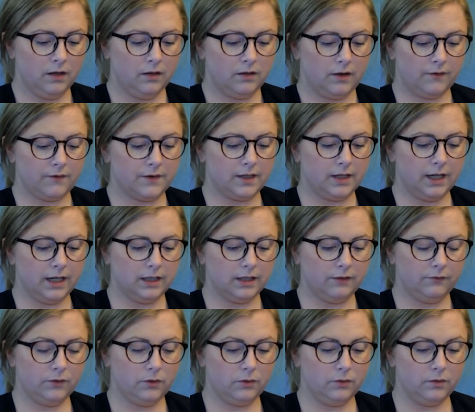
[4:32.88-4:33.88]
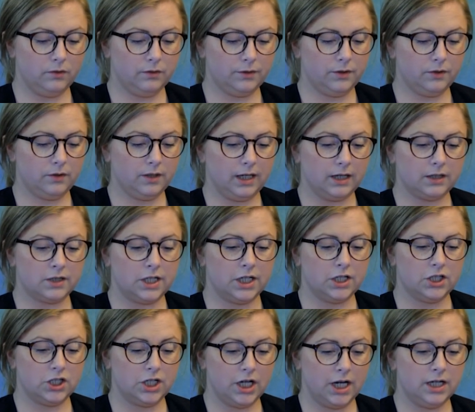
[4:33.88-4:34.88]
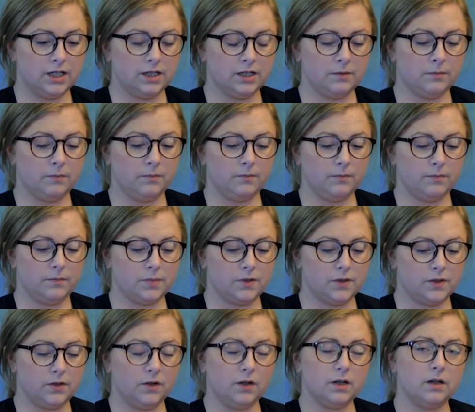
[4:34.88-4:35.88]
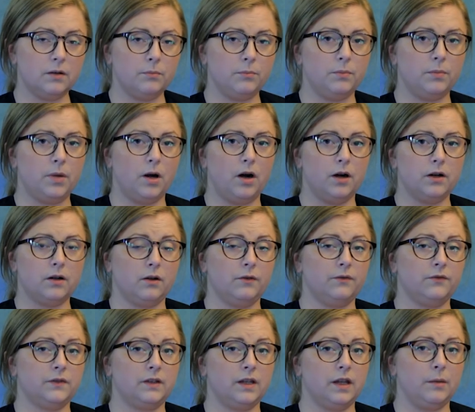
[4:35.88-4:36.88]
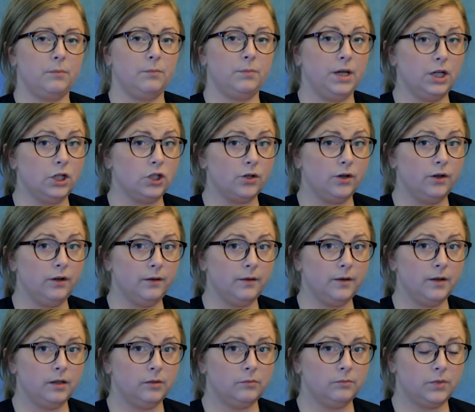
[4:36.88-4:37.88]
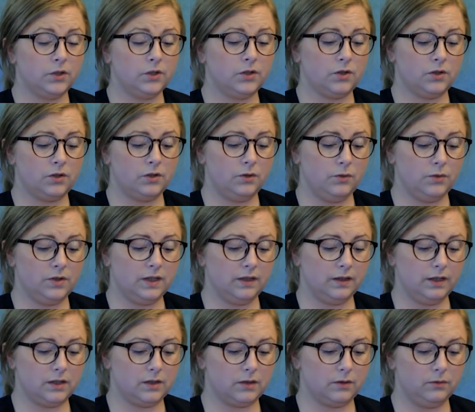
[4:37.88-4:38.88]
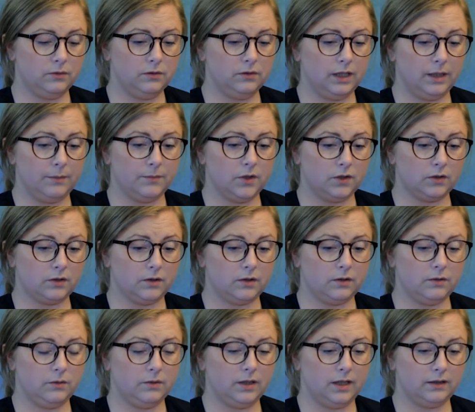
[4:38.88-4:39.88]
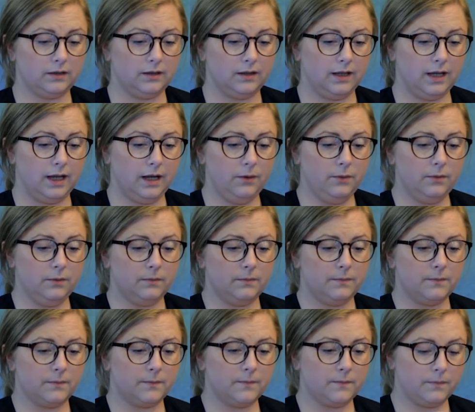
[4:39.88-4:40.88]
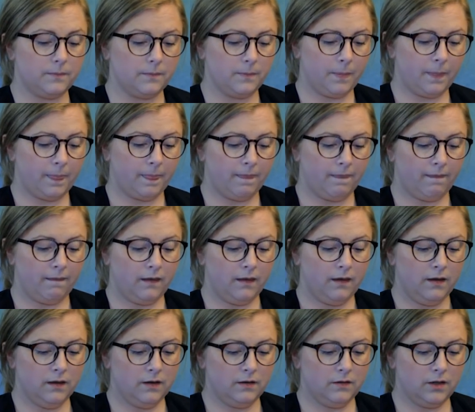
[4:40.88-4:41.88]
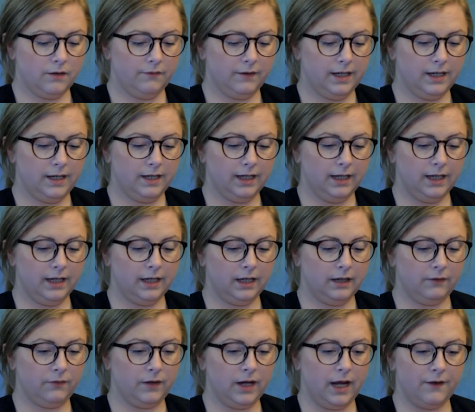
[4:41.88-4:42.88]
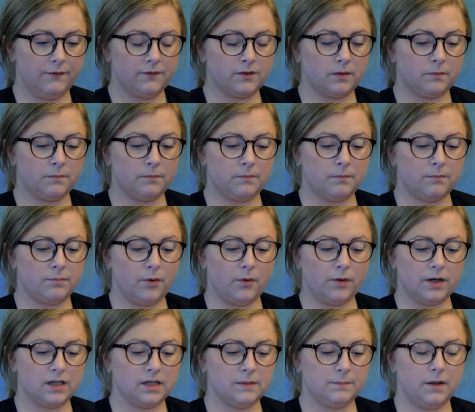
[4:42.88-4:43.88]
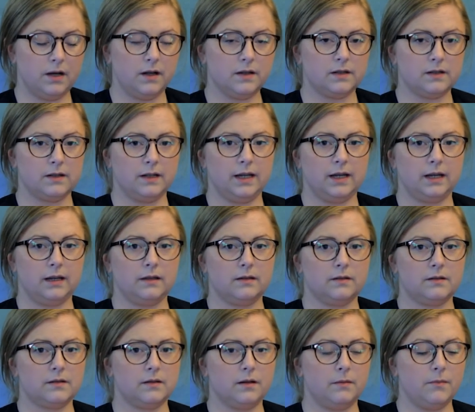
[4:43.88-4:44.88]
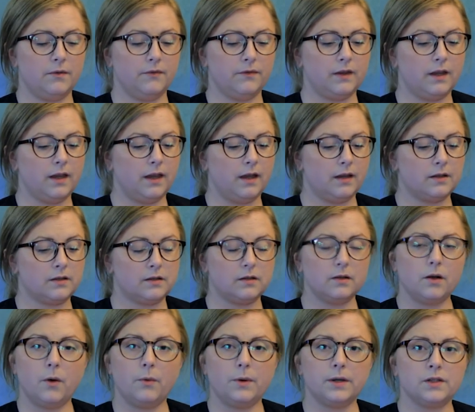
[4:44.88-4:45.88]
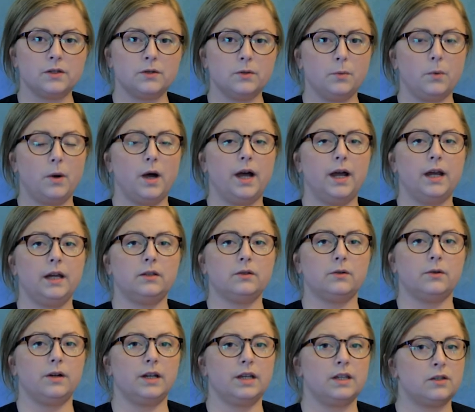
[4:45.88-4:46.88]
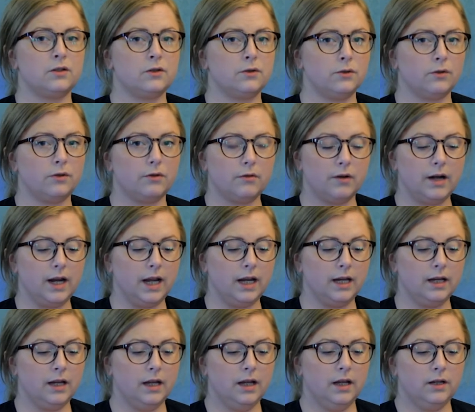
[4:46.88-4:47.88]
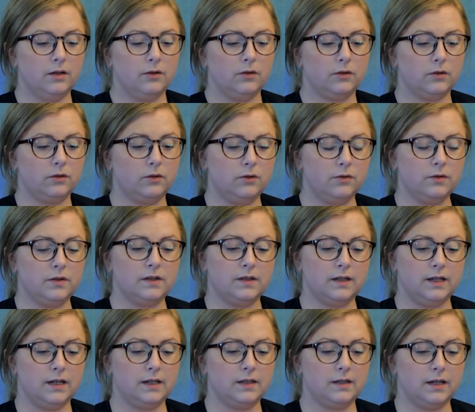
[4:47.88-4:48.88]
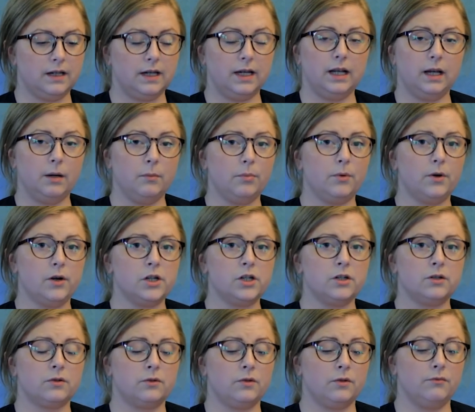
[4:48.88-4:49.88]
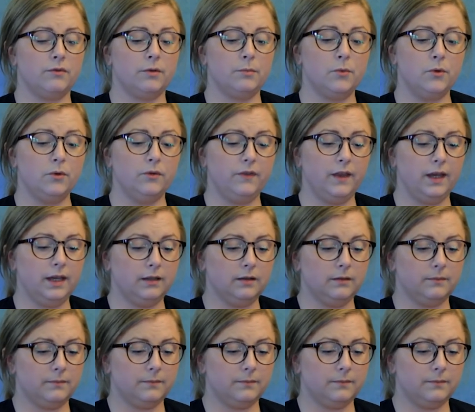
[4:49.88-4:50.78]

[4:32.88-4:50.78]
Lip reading: You have selective tool. You could actually change certain part of the picture by just using this tool. I'm not going to do that now. You have healing. If you have some broken spots, like some of the snow is too white or it's too gray, you could use this healing brush to remove that.